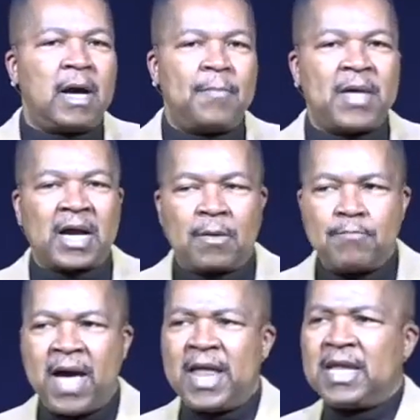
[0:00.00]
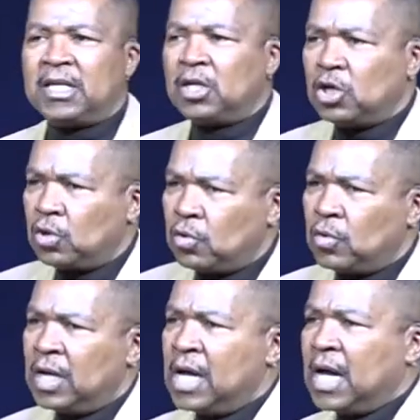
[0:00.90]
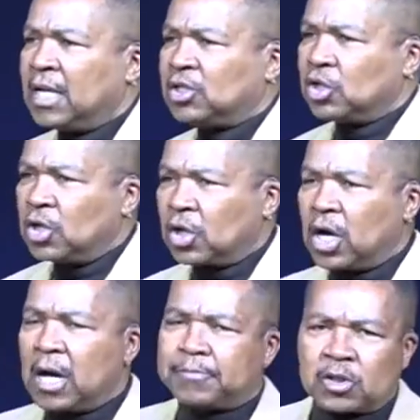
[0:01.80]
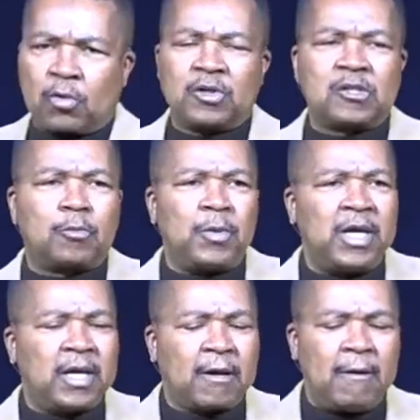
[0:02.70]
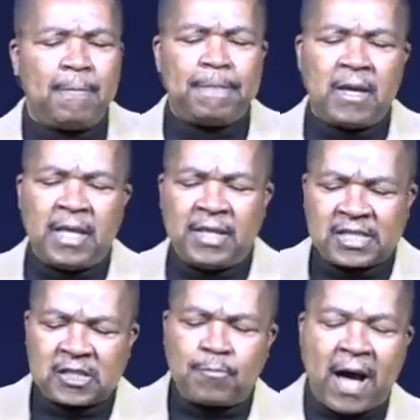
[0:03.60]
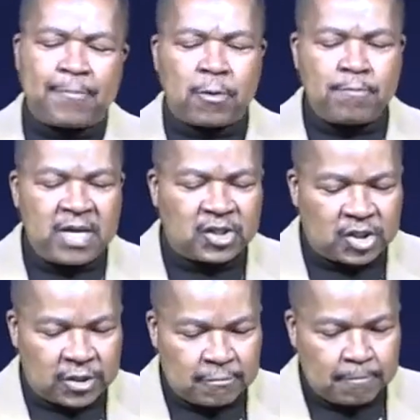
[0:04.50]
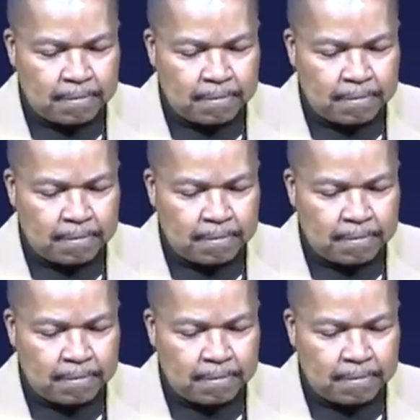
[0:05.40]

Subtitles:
I'm not commanding you to hook up, so to speak. This is by permission,